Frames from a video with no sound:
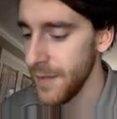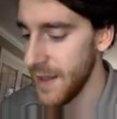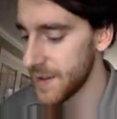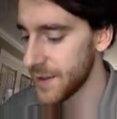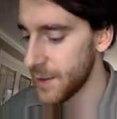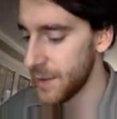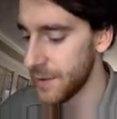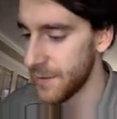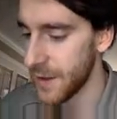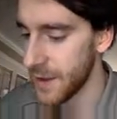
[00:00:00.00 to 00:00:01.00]
It's going to be
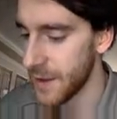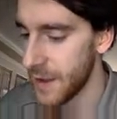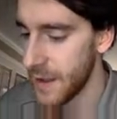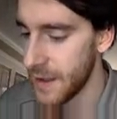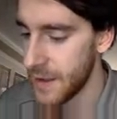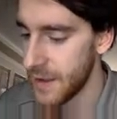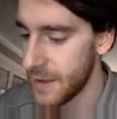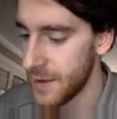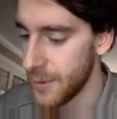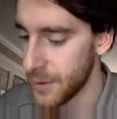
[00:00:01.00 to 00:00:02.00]
fun
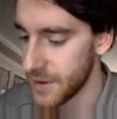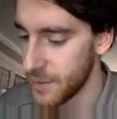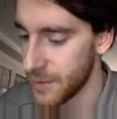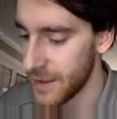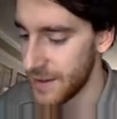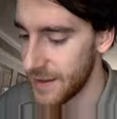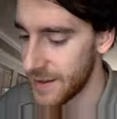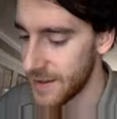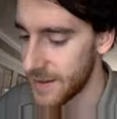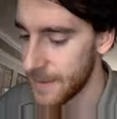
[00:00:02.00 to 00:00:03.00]
to explain
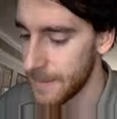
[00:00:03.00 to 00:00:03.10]
this.